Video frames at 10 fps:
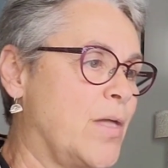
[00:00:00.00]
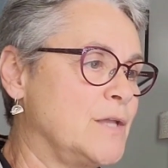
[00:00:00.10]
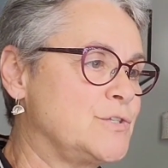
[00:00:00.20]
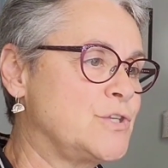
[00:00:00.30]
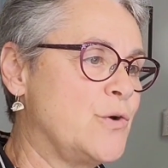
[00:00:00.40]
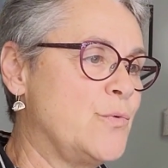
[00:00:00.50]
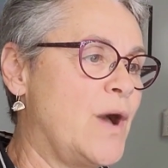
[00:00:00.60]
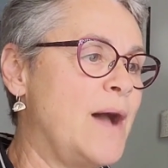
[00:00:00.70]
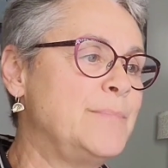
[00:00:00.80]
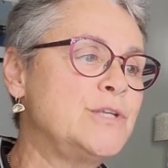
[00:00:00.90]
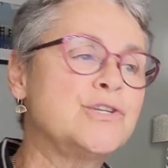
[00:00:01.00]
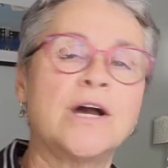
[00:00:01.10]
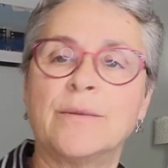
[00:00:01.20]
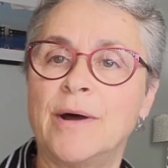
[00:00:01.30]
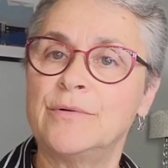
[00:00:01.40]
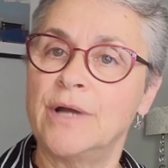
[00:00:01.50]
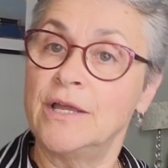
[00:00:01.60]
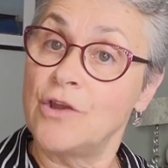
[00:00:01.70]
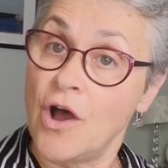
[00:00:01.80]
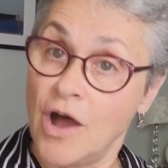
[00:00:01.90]
So I'm going to talk about
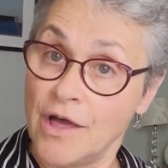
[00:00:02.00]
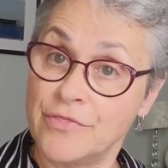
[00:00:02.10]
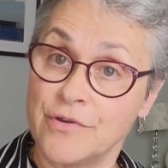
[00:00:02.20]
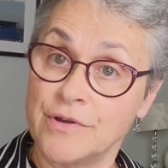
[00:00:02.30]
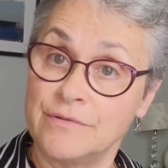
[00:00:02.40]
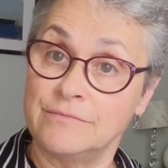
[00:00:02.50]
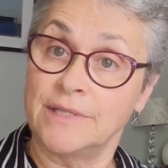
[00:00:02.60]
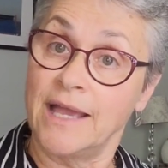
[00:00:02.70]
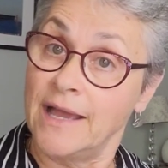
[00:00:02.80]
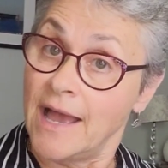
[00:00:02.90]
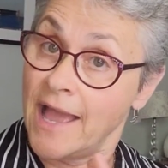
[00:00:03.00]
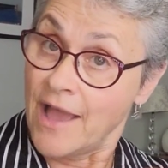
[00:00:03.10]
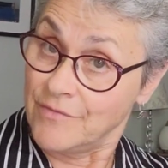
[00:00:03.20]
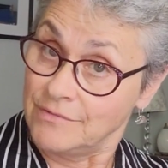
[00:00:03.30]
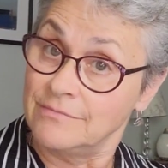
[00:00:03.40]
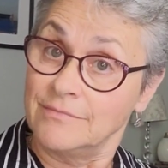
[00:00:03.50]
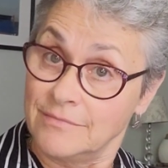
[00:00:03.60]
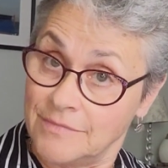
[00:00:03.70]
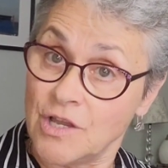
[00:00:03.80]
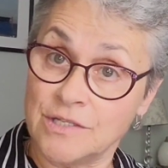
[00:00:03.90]
an author that I haven't
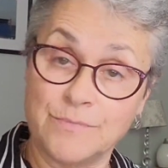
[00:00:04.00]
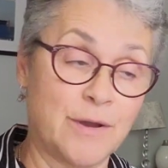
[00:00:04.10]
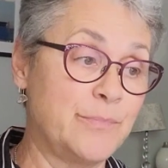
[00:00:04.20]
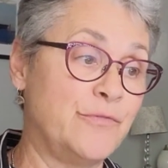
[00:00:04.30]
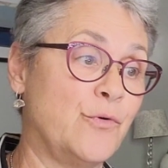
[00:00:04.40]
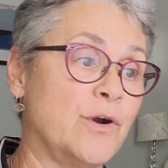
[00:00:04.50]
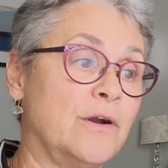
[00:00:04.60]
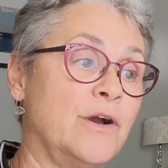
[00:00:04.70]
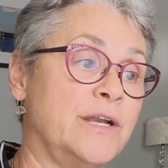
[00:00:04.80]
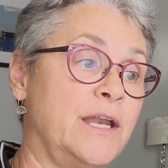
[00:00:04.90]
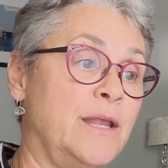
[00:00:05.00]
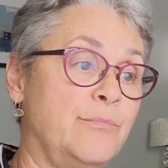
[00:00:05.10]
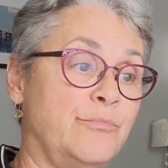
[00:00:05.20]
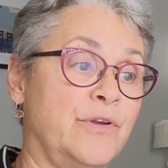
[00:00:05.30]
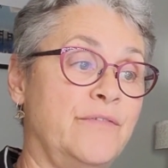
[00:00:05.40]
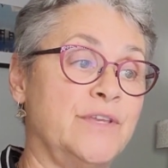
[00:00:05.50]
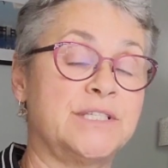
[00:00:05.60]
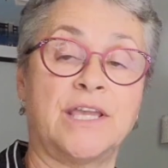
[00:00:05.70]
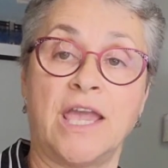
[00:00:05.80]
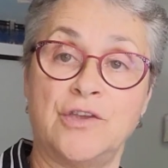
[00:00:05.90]
talked about before on any previous
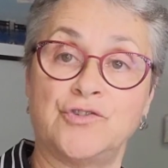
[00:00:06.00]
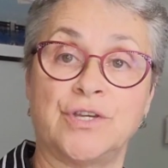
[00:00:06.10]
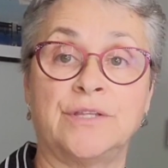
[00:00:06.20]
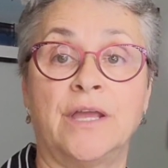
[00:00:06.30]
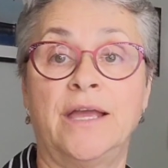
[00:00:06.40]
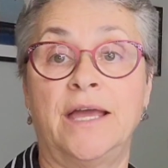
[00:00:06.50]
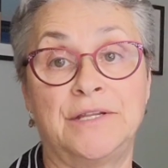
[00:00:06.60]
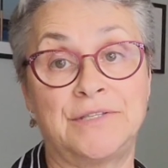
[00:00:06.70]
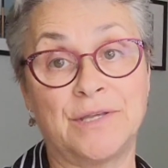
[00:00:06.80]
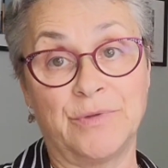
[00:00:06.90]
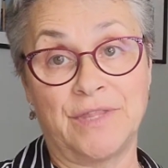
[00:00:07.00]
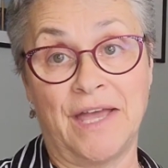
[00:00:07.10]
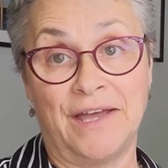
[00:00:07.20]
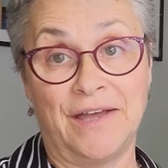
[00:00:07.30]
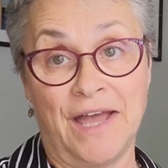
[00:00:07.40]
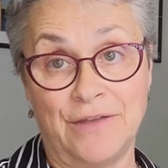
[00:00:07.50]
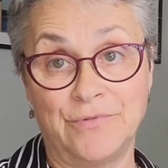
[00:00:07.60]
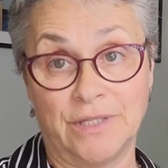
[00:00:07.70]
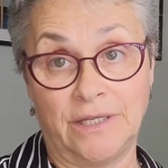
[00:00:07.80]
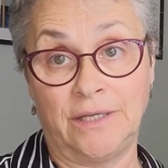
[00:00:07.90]
occasion, and it's someone that I
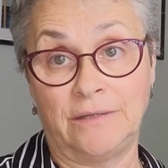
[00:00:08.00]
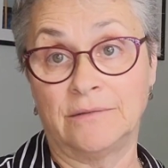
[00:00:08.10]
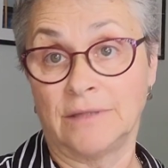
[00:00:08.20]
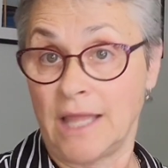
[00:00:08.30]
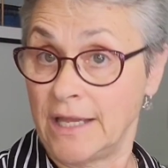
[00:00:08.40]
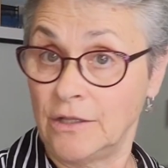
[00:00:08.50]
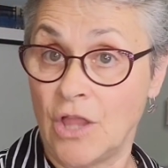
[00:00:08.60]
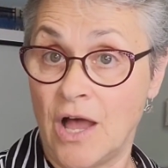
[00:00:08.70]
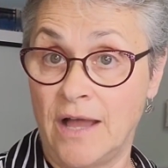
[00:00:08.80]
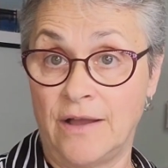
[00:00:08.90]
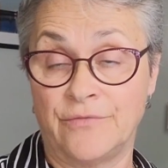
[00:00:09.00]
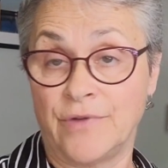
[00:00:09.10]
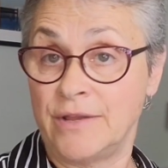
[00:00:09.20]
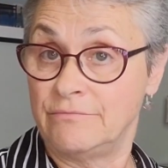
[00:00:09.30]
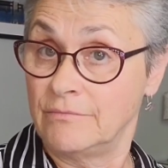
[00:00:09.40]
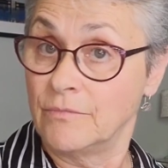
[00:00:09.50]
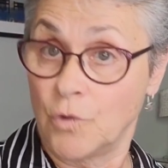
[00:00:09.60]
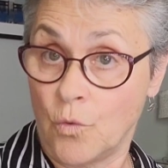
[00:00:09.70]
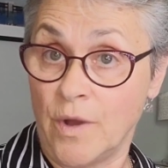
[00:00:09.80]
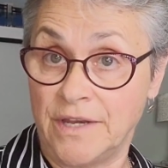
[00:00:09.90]
really like a lot. I've read
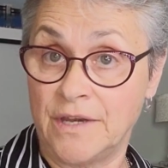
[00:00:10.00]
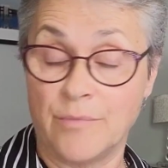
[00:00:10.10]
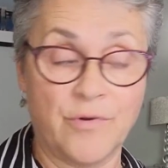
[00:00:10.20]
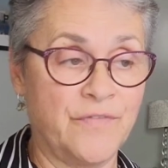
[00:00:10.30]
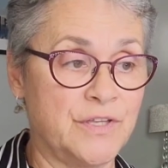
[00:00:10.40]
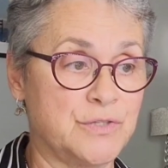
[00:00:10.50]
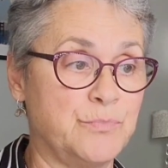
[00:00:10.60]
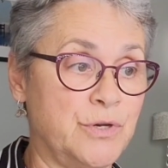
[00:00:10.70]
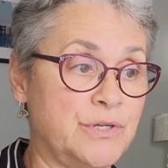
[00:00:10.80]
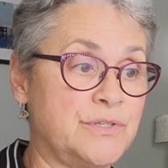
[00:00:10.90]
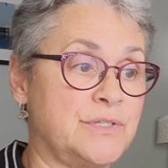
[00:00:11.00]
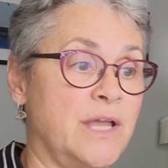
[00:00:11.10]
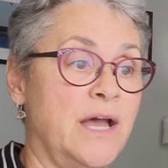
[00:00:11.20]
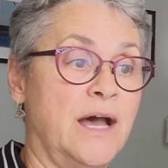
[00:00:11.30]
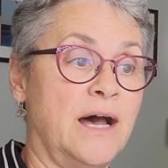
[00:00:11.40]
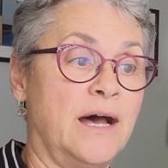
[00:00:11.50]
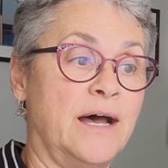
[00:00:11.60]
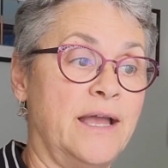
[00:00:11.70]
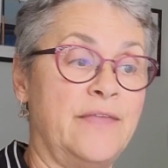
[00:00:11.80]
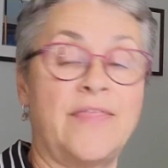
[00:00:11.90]
quite a number of his books,
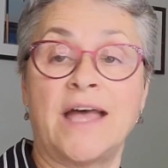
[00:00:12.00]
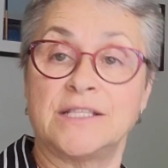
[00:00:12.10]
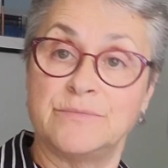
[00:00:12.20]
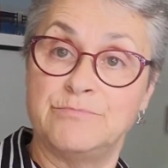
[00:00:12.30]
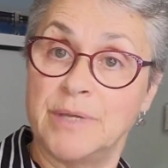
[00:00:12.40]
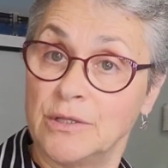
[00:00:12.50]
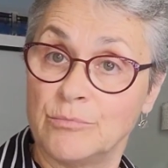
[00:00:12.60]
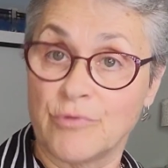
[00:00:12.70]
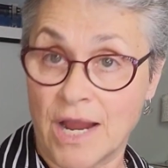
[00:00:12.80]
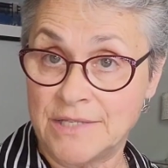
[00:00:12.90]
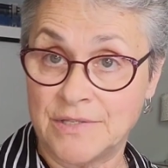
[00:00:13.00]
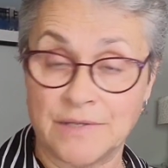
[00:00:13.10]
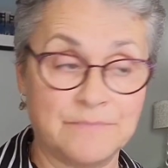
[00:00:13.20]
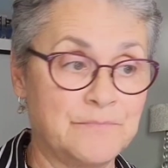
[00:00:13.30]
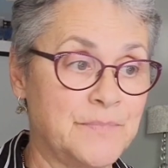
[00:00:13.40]
and that's Bill Bryson.